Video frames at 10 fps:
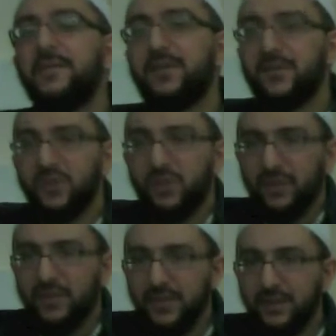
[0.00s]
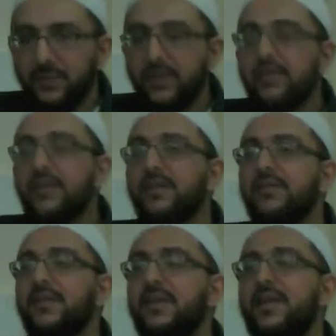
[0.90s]
because you couldn't deal with
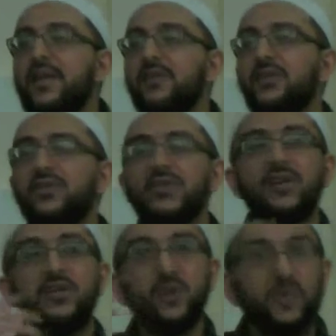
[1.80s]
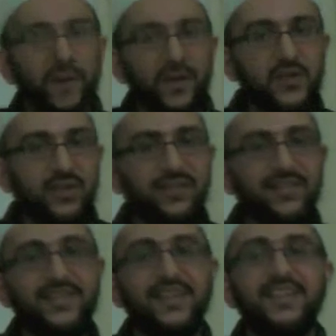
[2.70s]
things, and then later you decide to show
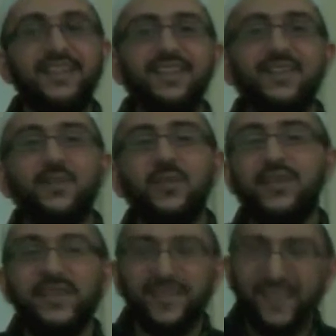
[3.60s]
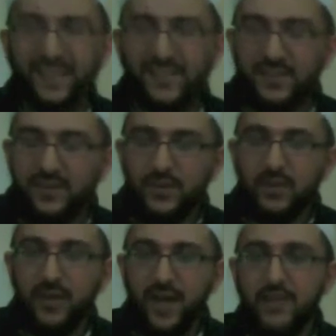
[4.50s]
patience, when things are easier for
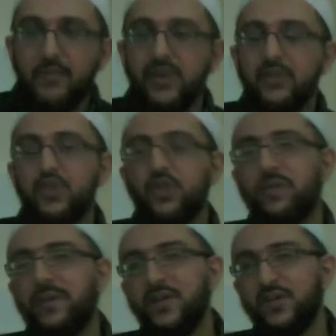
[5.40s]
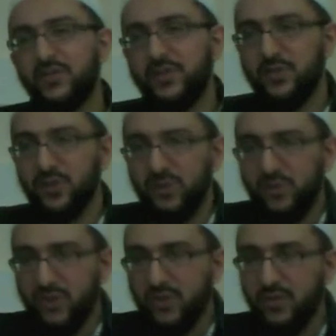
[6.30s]
you anyway to show patience, you
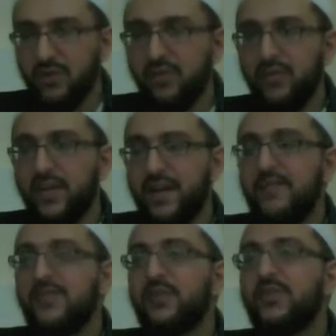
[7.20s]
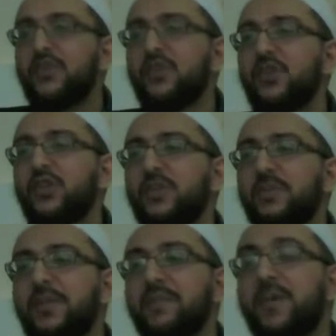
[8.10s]
said no, that is your
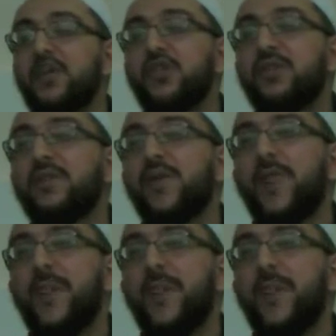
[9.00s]
instruction, be patient.